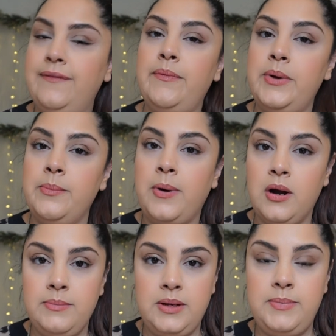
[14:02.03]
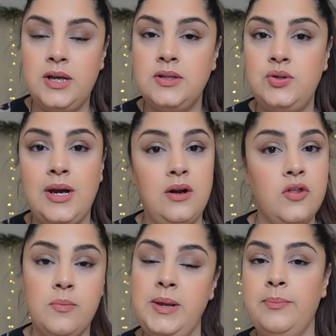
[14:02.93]
from an apartment, because you got
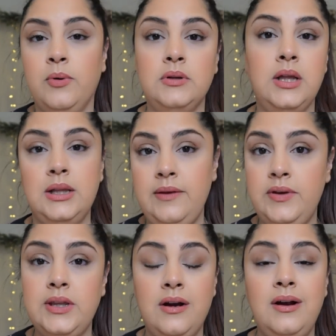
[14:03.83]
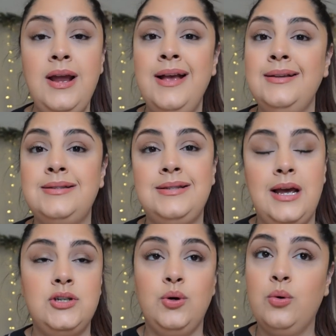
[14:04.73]
other people living there, it's
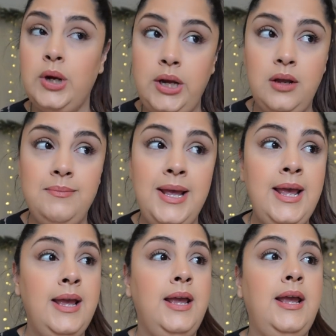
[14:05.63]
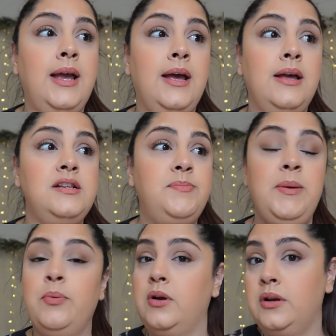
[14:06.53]
not your crib, and
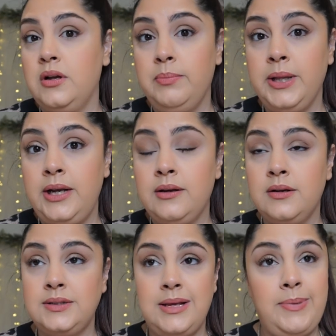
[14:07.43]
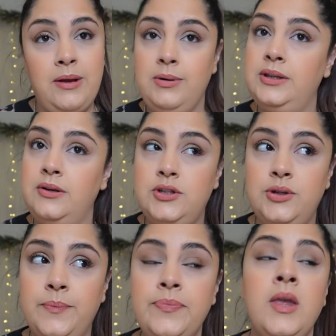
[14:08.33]
people are gonna complain because they pay rent there
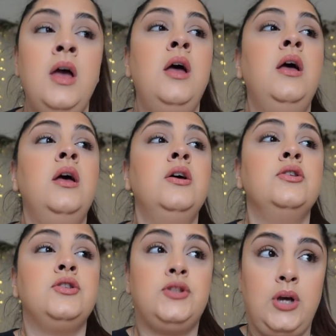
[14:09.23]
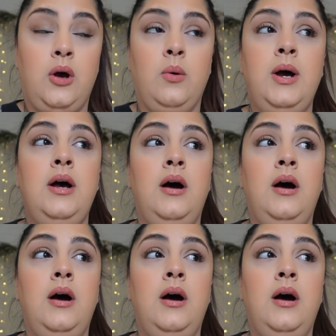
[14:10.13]
too. So,